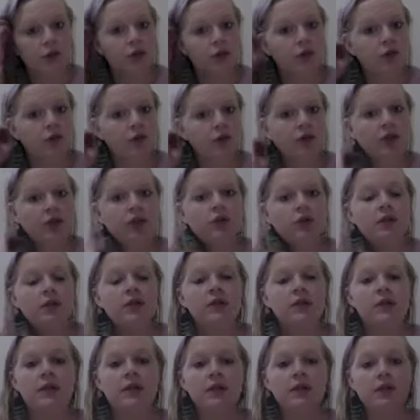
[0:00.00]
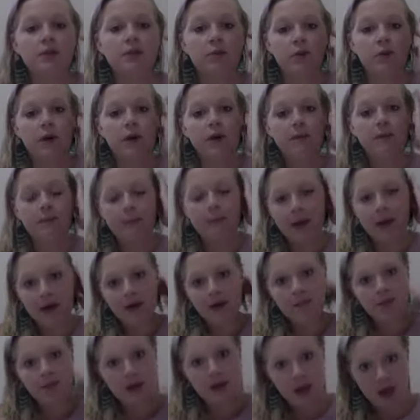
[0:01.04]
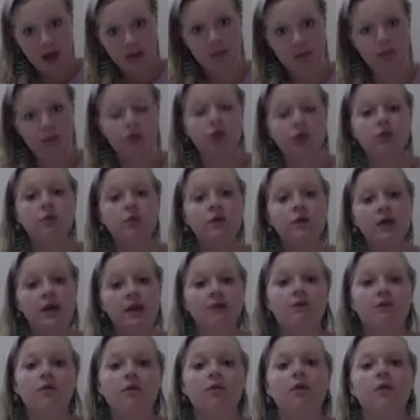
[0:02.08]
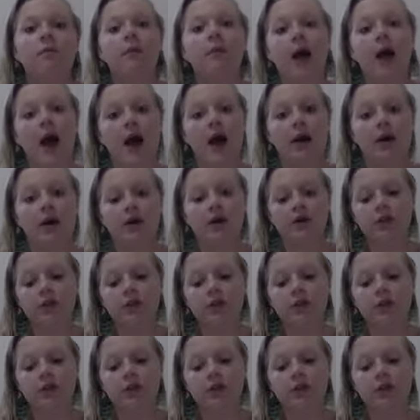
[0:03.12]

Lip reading: So the students at this point might be able to give you the pattern.